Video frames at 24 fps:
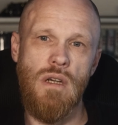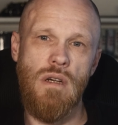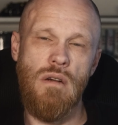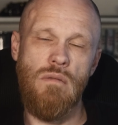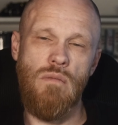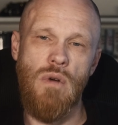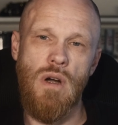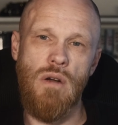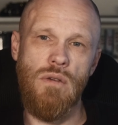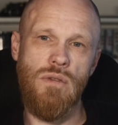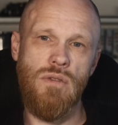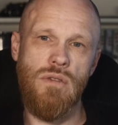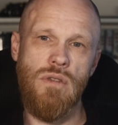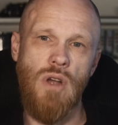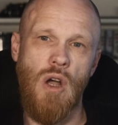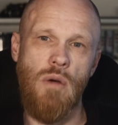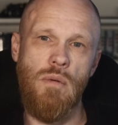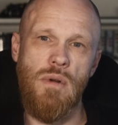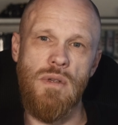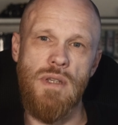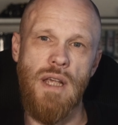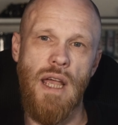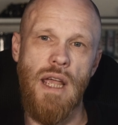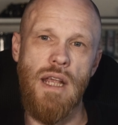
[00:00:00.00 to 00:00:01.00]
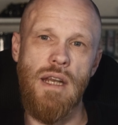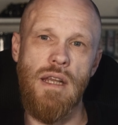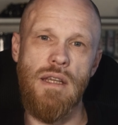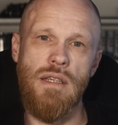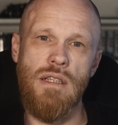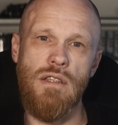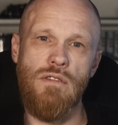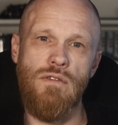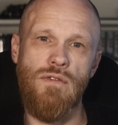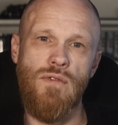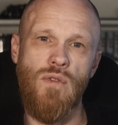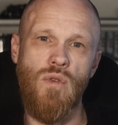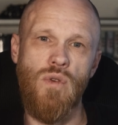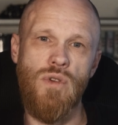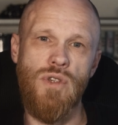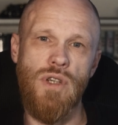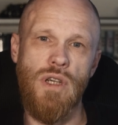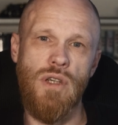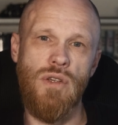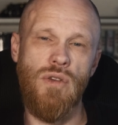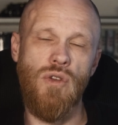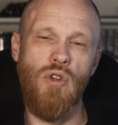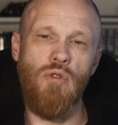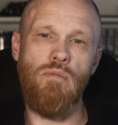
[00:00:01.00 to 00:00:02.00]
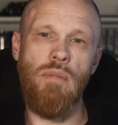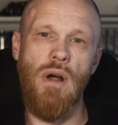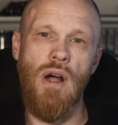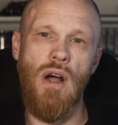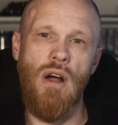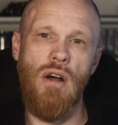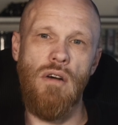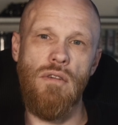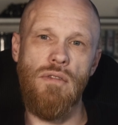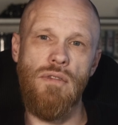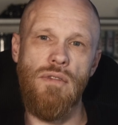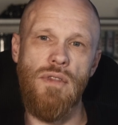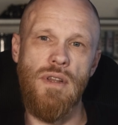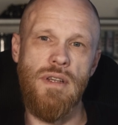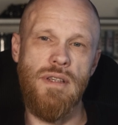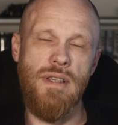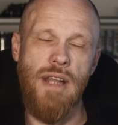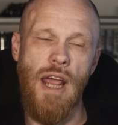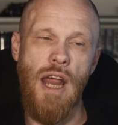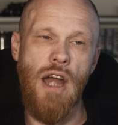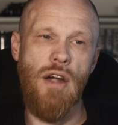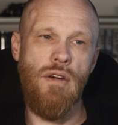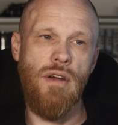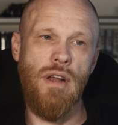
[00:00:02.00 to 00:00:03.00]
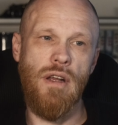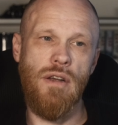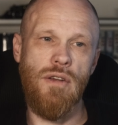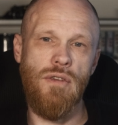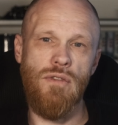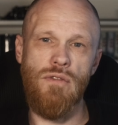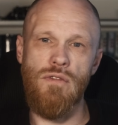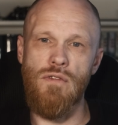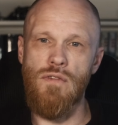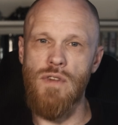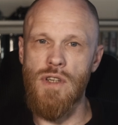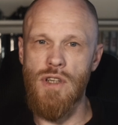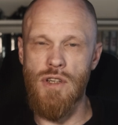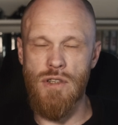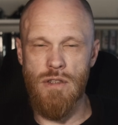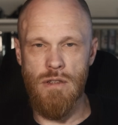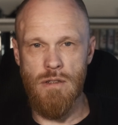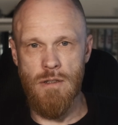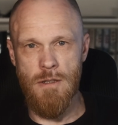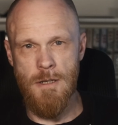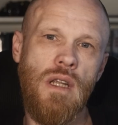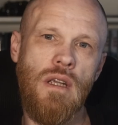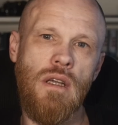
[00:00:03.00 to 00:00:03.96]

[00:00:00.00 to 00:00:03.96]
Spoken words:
while simultaneously forging a new path, a daring new vision.